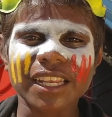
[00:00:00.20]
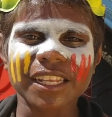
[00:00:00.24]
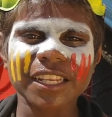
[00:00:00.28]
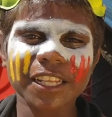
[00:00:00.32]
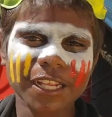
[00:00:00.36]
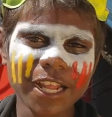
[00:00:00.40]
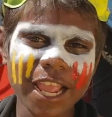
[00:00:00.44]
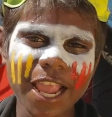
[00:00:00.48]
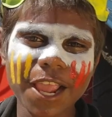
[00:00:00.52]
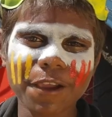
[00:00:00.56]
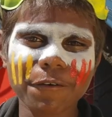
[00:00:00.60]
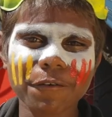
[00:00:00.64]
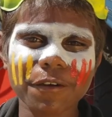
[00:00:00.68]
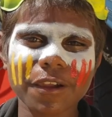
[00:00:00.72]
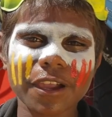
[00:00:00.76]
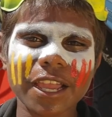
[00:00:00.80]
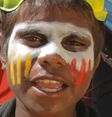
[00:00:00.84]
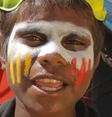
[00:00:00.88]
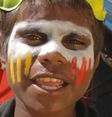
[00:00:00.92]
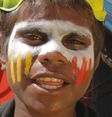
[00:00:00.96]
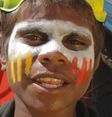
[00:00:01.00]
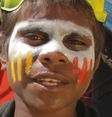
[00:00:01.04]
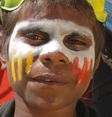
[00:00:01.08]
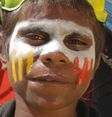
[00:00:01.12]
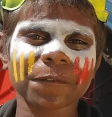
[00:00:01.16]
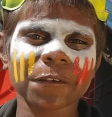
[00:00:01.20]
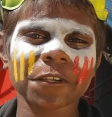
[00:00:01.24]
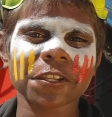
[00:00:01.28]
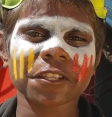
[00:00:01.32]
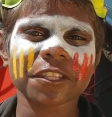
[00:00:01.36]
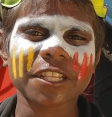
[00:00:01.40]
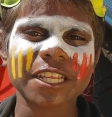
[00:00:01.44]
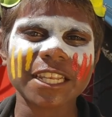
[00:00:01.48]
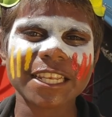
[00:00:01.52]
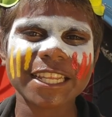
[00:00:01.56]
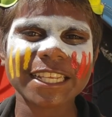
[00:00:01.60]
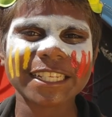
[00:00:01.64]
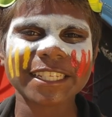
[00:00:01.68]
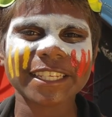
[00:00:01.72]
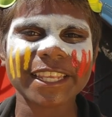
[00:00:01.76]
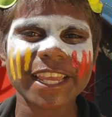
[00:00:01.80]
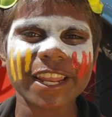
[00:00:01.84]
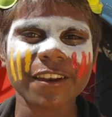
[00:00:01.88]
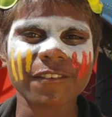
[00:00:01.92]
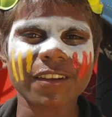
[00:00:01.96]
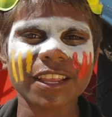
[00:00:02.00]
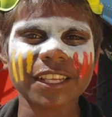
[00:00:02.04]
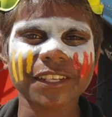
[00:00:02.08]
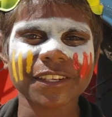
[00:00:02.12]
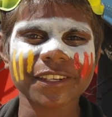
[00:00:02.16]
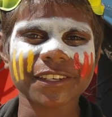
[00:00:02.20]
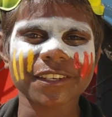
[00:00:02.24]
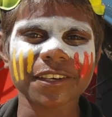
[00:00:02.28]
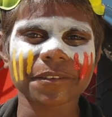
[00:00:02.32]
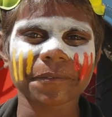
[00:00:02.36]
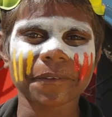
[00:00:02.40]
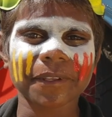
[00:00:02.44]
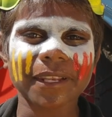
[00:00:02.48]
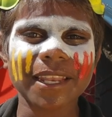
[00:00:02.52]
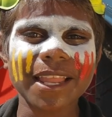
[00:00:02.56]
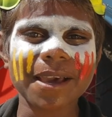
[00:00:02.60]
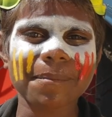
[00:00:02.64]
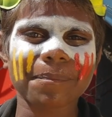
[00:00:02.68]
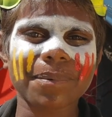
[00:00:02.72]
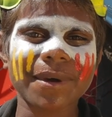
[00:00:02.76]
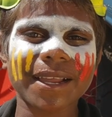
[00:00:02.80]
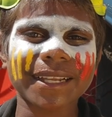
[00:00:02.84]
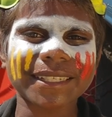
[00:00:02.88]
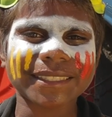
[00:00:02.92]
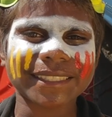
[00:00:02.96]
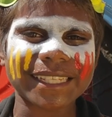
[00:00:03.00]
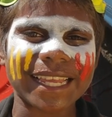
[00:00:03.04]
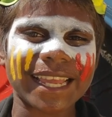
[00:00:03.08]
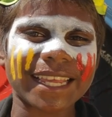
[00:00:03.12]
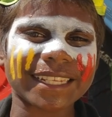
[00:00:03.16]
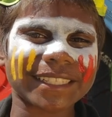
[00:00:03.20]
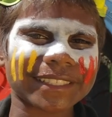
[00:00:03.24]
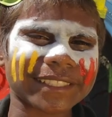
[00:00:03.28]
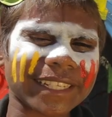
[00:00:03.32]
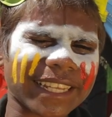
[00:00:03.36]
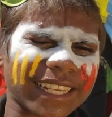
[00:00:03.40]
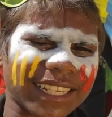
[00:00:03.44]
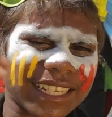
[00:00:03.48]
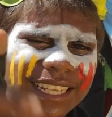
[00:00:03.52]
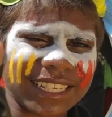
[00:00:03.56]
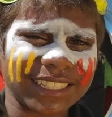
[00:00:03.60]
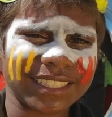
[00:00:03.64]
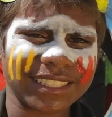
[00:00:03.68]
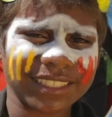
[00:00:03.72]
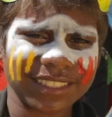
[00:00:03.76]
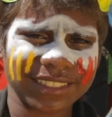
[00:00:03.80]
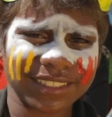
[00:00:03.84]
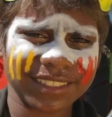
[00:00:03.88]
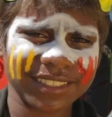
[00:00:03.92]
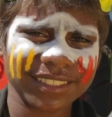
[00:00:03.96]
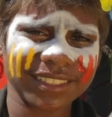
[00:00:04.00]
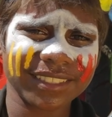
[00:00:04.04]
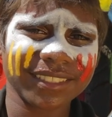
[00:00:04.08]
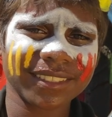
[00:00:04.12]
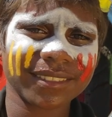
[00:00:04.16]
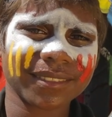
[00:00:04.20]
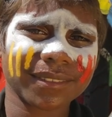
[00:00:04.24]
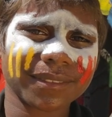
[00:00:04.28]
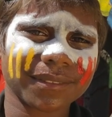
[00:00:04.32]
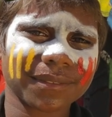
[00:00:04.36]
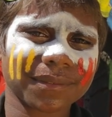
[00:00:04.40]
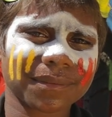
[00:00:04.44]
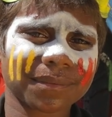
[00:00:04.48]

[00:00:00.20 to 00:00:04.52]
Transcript: Today we are interviewing the next generation of the Love Punks and Satellite Sisters.